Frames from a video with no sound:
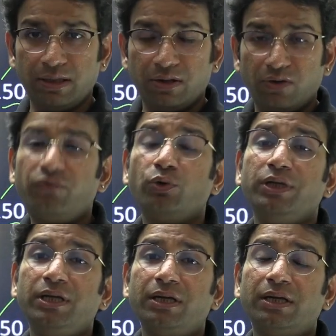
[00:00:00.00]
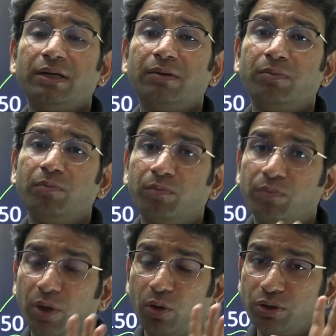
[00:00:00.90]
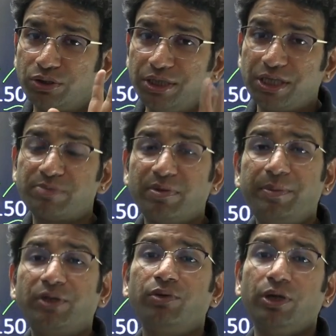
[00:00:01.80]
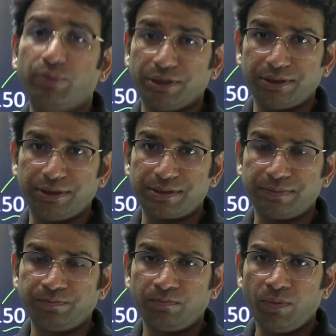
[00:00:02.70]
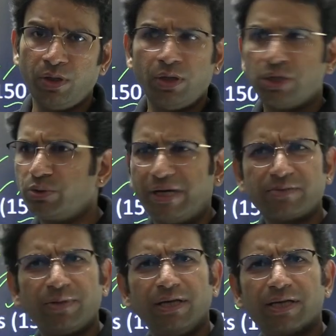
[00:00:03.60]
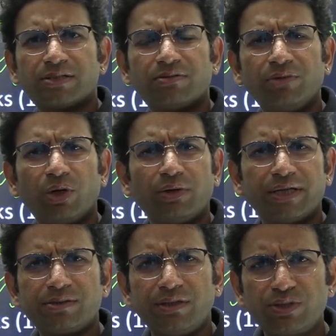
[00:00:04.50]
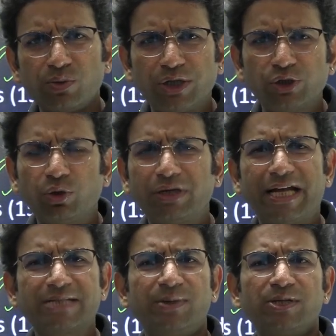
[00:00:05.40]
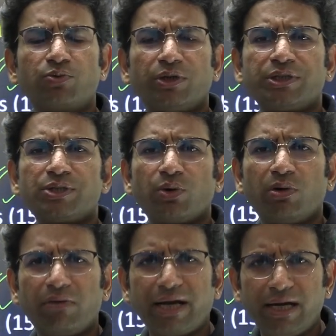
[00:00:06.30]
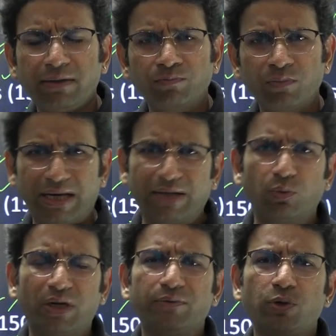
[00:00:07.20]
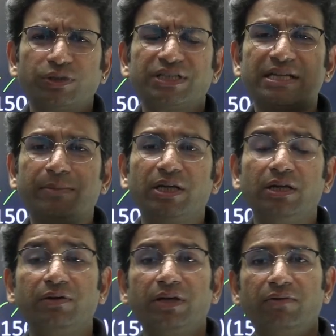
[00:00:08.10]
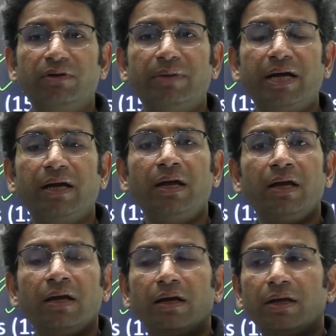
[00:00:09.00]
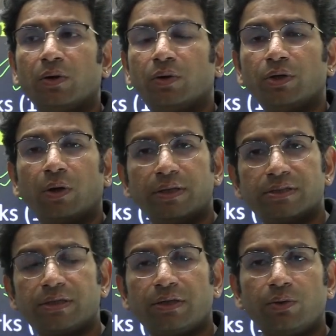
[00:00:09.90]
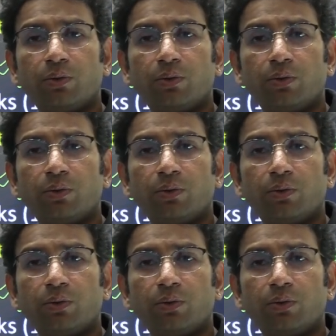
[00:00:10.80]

for the, GS paper 3 questions. So as many as, test series you can join, as many as questions you can write, like whatever questions are being given by, your institute